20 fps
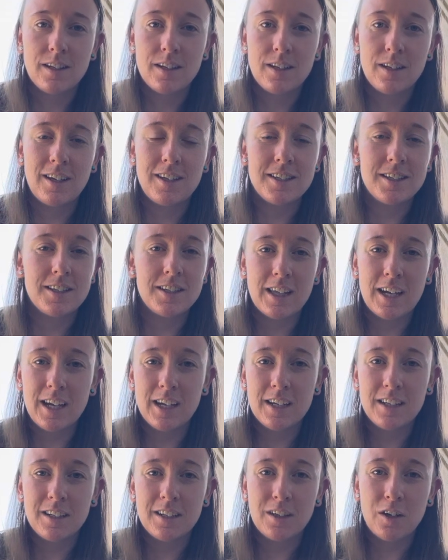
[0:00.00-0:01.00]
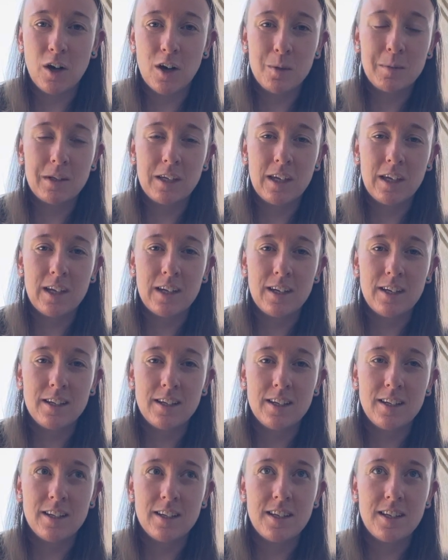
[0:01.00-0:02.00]
Is it that
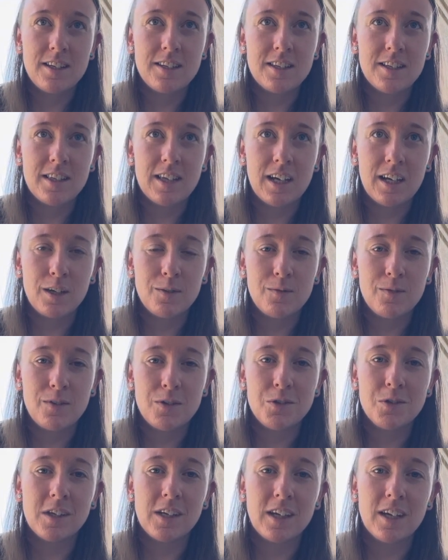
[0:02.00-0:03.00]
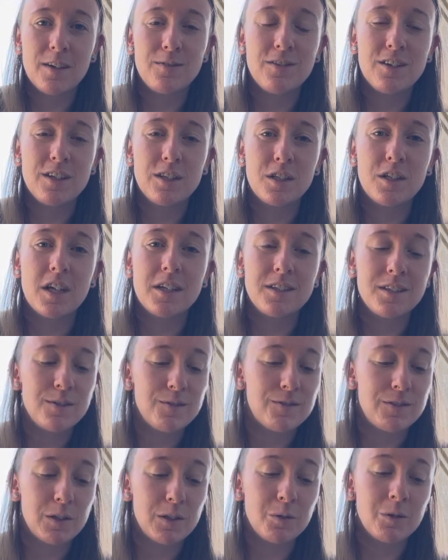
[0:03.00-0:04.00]
complicated? Is it that confusing? If it
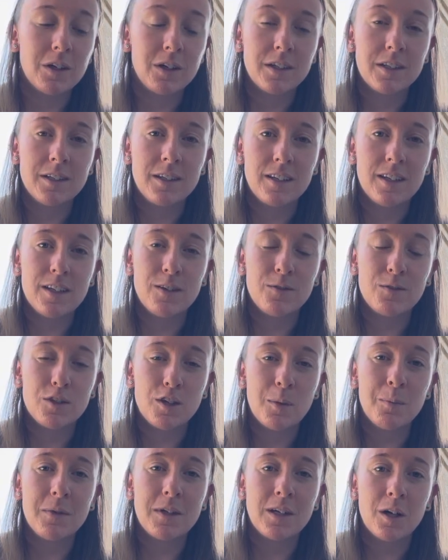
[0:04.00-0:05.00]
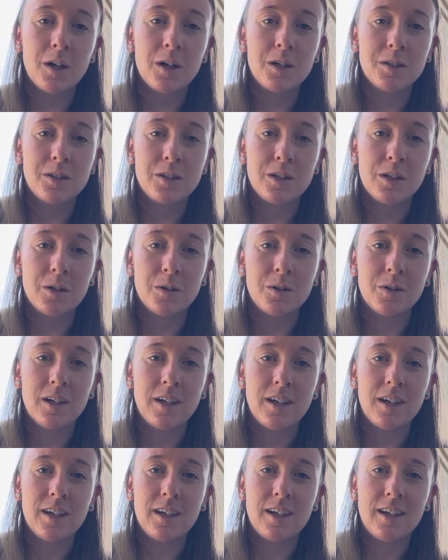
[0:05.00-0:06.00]
doesn't feel good, if something hurts you,
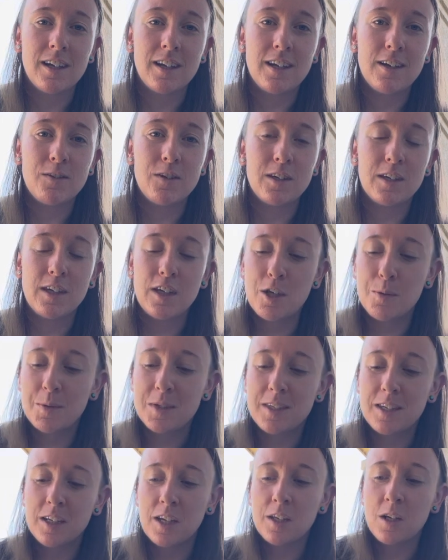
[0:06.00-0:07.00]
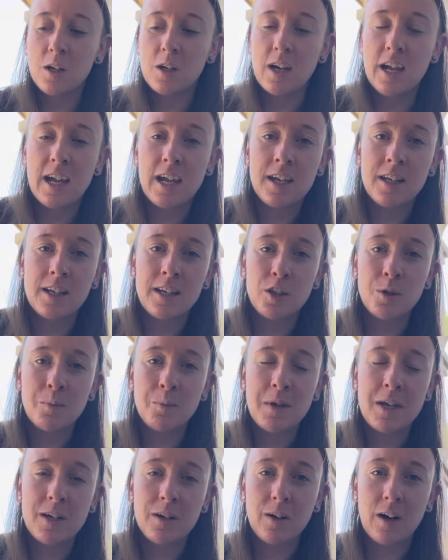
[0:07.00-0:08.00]
if you keep sticking your hand in the
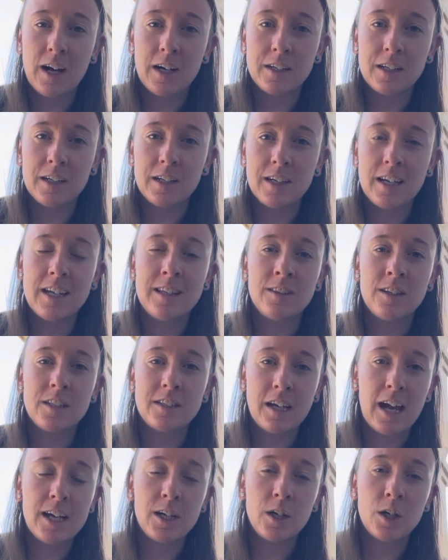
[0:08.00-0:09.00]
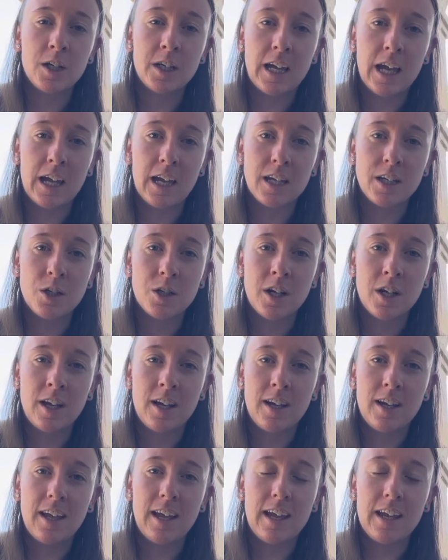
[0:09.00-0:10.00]
meat grinder, in the tiger cage,
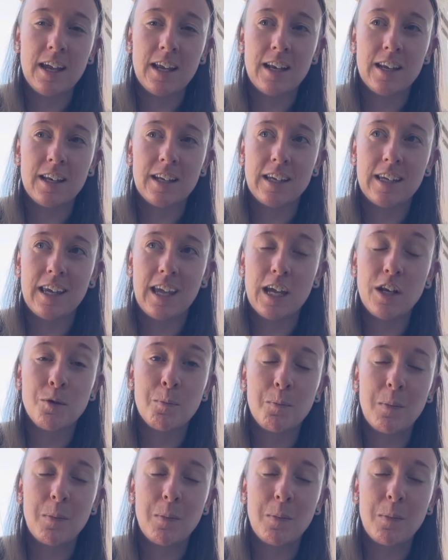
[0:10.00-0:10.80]
and getting